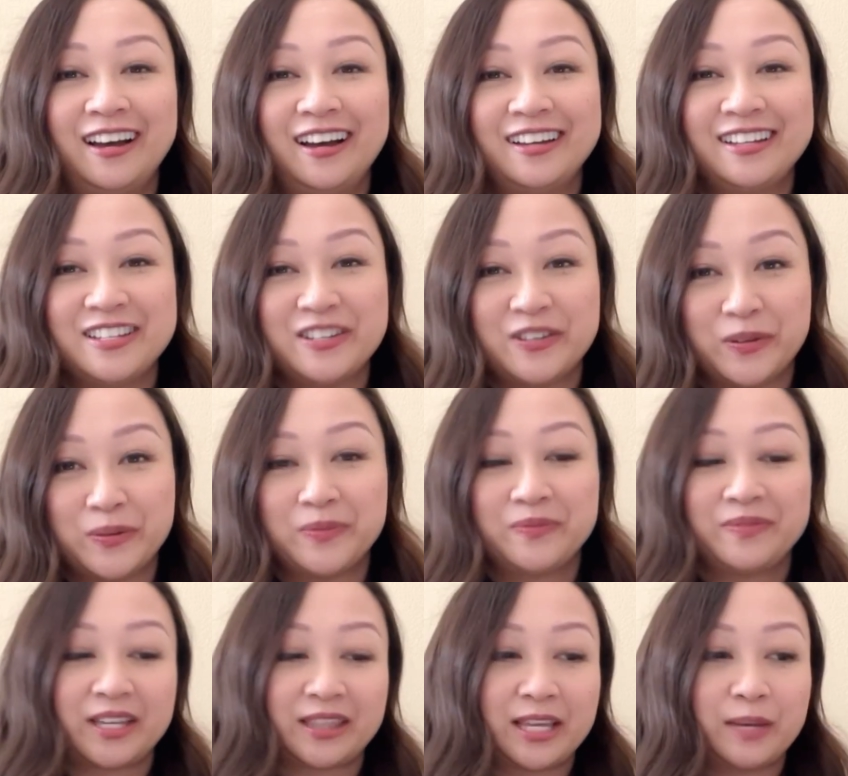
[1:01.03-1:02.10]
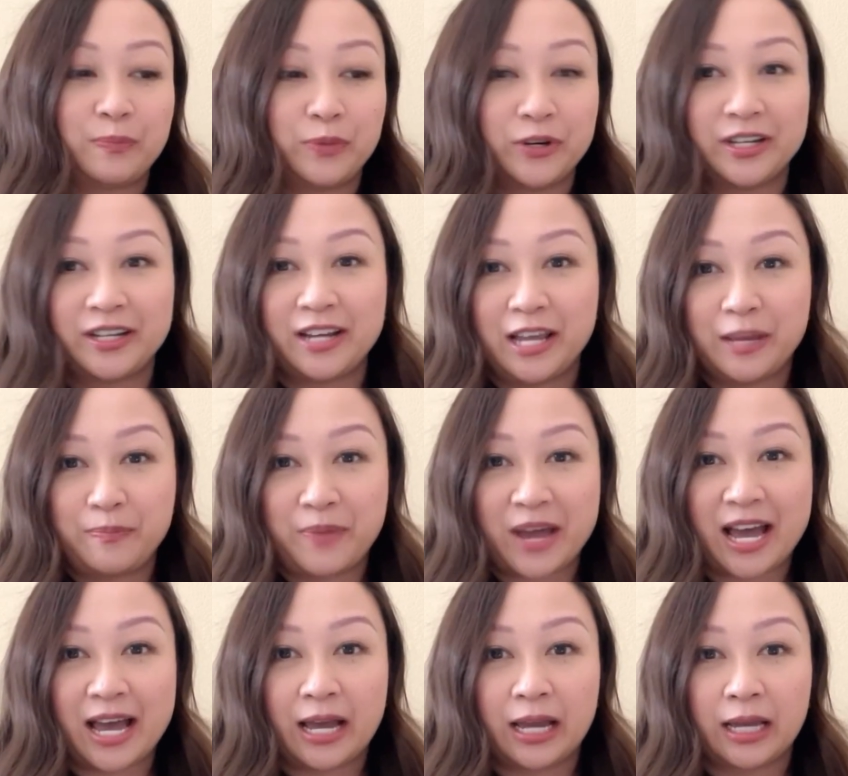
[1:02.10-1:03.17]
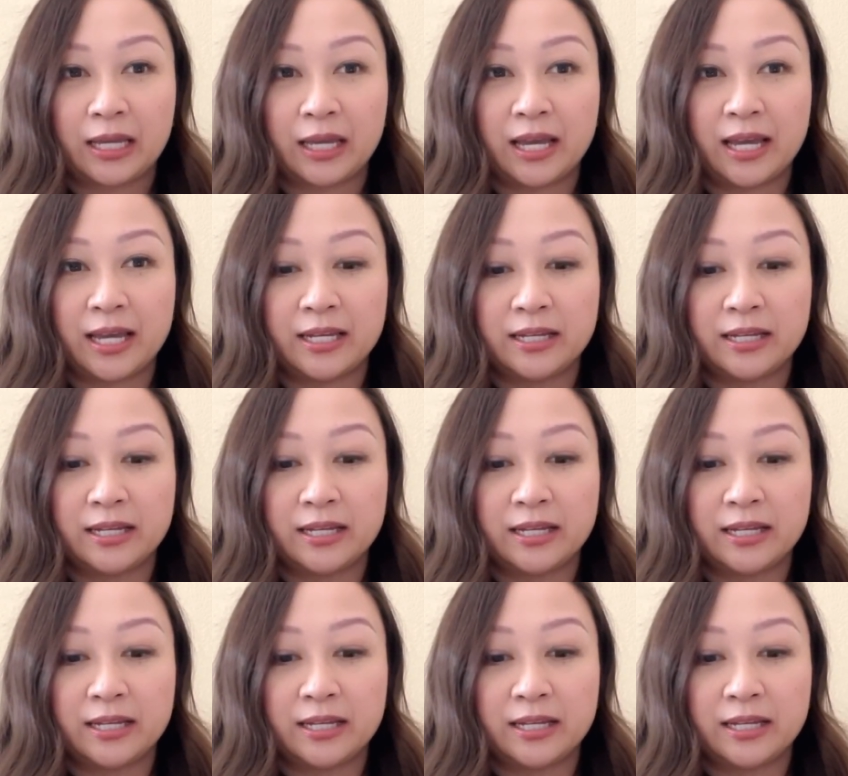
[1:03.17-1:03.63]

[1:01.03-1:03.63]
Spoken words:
you know, that they put a bag and